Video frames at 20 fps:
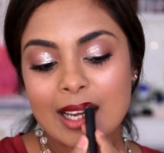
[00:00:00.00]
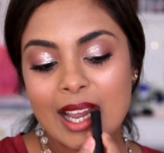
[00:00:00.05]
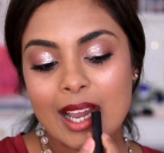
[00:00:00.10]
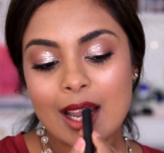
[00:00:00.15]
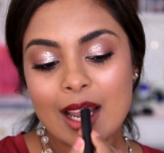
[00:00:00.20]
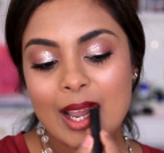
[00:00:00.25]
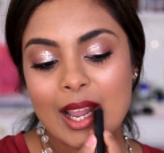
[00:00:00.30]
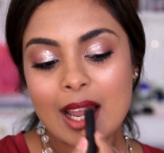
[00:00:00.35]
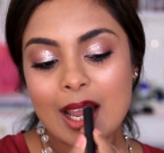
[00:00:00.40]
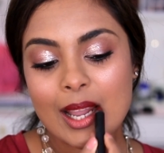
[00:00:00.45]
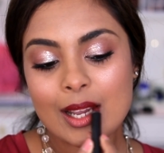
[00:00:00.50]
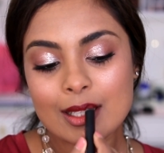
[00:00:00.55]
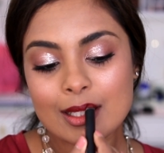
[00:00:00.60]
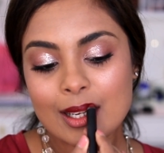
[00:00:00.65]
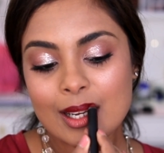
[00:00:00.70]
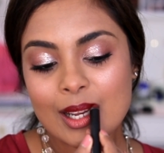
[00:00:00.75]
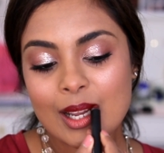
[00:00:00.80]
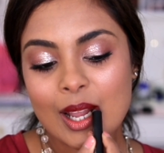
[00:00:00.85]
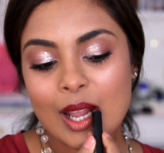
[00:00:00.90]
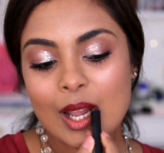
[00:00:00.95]
I'm gonna take that
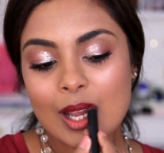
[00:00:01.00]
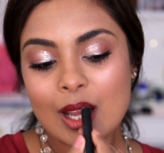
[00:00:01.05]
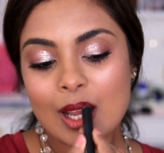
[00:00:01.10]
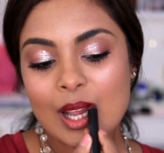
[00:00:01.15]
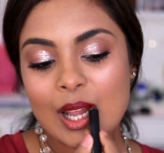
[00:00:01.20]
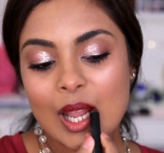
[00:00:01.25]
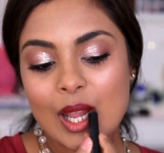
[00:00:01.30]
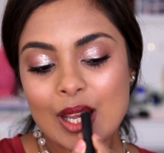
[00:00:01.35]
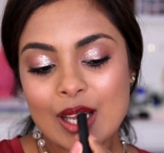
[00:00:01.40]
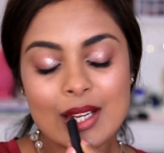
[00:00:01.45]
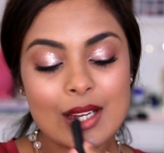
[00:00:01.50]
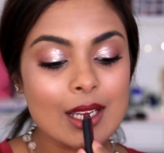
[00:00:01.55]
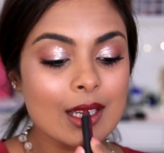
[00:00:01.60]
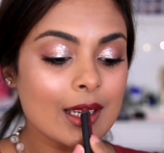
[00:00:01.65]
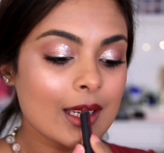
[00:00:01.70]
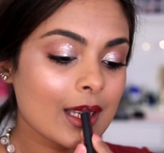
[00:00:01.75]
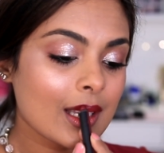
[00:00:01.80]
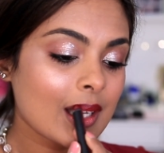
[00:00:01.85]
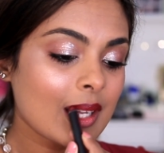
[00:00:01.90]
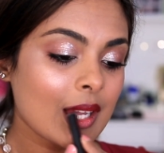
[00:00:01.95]
same lip crayon
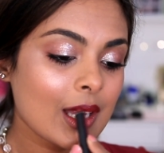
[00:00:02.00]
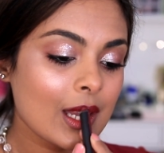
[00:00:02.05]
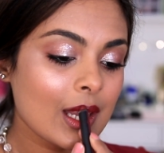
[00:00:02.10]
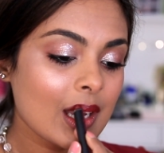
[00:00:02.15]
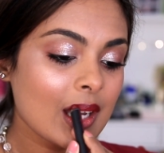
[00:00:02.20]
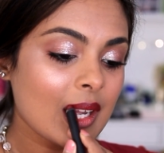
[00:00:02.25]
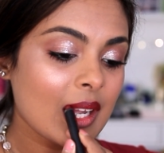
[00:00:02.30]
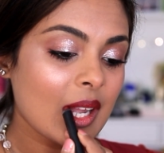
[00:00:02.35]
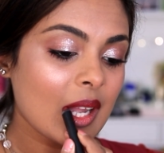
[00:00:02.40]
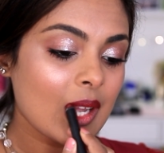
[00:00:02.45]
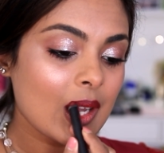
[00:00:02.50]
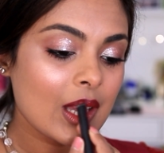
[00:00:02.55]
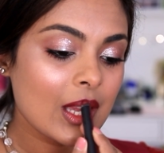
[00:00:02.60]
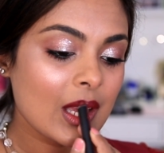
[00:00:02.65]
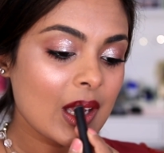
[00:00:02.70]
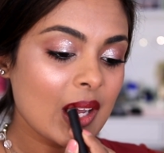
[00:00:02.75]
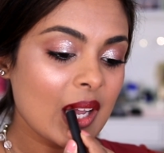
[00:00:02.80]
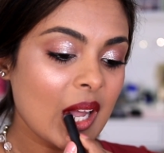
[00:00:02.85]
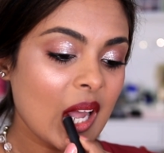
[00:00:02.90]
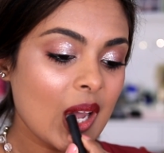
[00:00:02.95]
and this
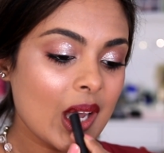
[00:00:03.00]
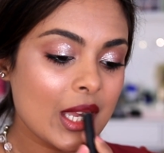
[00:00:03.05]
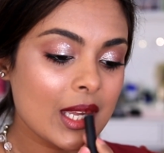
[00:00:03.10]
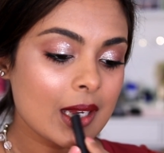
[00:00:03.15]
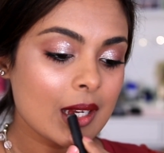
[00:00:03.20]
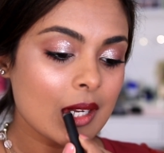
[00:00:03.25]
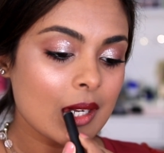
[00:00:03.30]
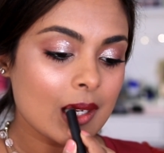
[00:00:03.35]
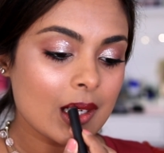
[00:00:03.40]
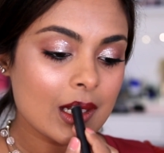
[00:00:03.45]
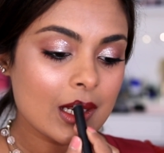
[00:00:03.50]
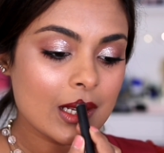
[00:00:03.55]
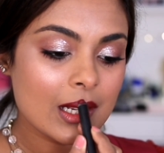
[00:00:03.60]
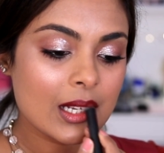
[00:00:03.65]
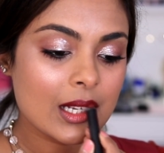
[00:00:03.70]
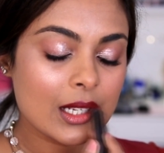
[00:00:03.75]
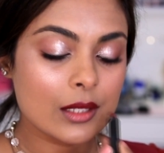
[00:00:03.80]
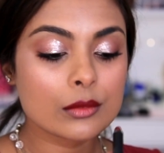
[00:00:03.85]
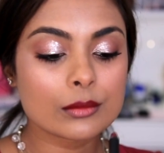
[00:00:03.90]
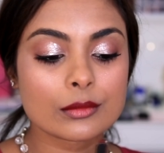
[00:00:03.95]
time I'm gonna go
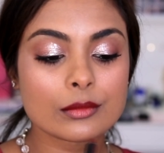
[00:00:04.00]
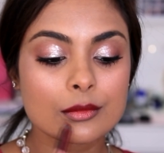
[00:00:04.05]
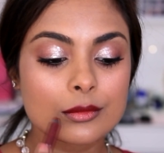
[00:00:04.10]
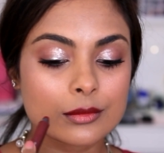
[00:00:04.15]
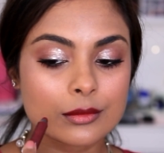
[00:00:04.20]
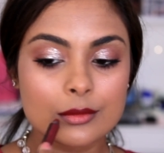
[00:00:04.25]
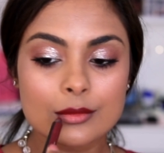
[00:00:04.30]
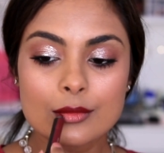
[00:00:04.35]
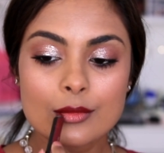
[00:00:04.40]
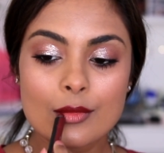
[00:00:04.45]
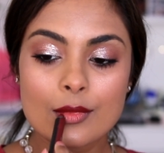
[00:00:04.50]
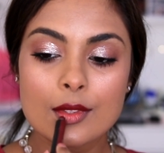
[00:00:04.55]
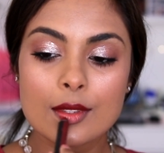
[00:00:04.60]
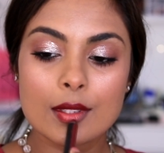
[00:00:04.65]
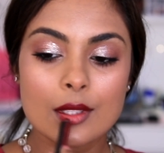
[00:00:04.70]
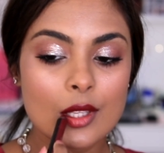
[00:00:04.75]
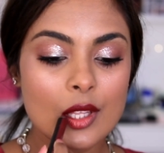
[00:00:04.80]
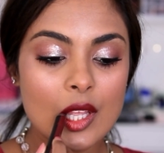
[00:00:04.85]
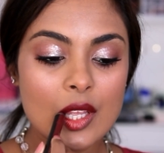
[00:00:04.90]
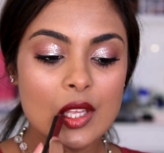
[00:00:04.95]
all out
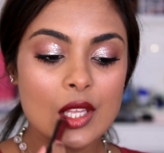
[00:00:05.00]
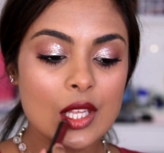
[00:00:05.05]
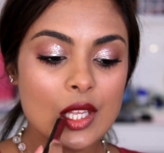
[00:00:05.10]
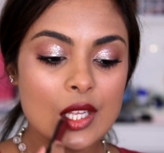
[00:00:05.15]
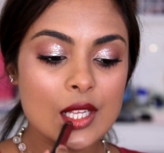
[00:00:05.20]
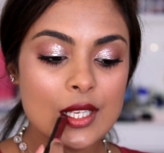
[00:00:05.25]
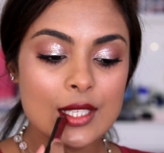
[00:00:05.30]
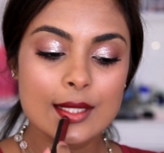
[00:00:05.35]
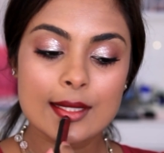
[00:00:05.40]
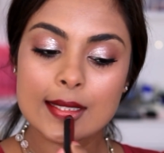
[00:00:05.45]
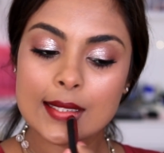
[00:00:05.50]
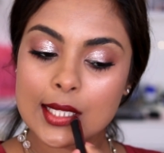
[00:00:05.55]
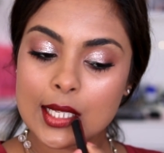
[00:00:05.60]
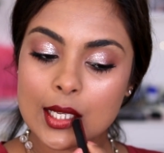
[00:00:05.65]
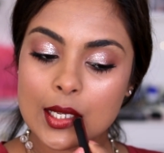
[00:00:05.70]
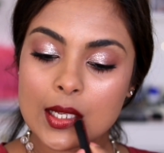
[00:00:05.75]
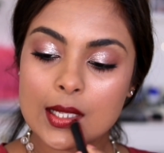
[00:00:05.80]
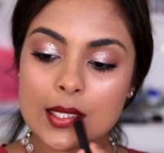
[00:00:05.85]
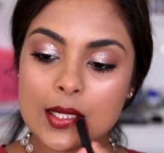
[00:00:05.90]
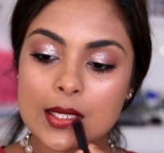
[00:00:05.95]
we need that
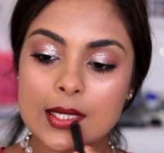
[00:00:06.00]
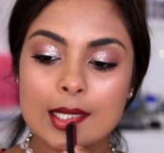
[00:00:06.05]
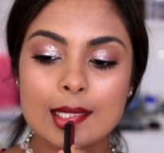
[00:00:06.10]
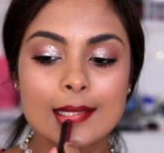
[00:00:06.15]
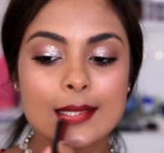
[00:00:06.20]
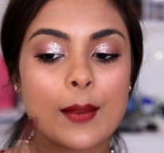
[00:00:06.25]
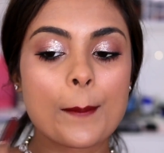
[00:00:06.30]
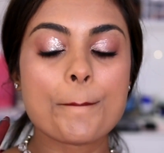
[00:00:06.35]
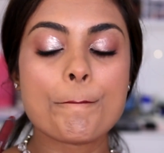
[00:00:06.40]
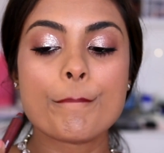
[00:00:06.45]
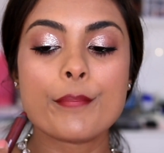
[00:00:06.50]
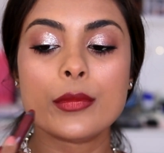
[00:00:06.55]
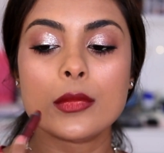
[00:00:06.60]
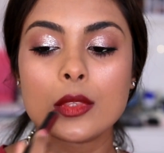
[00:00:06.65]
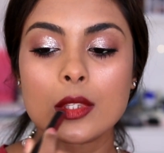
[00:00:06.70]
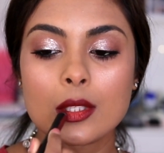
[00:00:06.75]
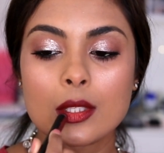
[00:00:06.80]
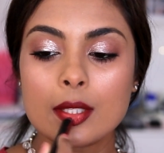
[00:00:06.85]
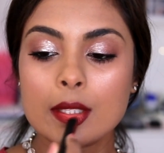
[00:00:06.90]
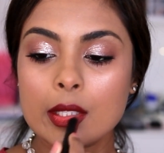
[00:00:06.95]
pigment we need that
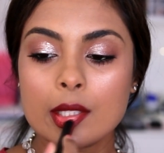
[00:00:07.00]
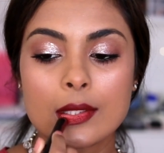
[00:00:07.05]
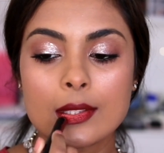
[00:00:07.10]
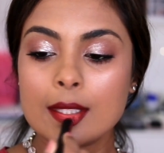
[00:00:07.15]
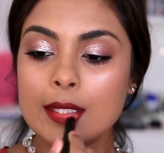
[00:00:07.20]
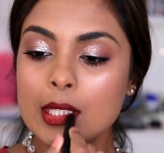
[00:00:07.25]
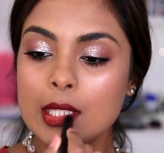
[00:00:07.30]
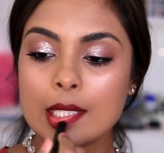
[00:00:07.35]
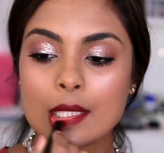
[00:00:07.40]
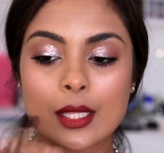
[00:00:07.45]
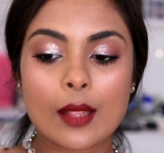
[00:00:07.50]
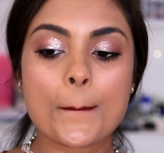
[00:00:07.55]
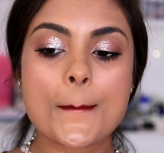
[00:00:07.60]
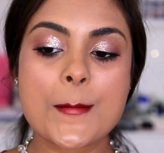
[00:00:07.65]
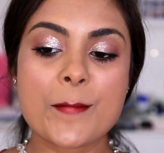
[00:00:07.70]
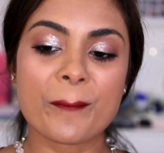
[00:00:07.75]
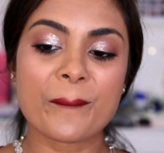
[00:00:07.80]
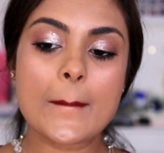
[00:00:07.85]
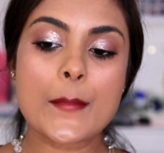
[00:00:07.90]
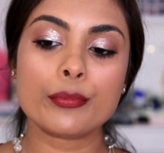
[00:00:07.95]
pout during the
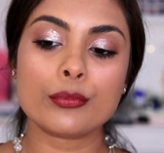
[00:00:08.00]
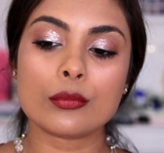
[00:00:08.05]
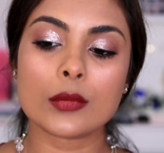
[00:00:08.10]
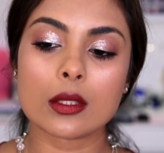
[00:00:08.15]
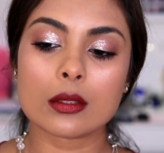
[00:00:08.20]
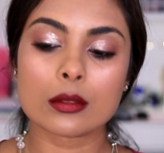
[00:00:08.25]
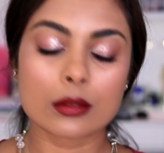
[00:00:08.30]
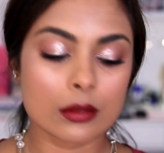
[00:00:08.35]
evening time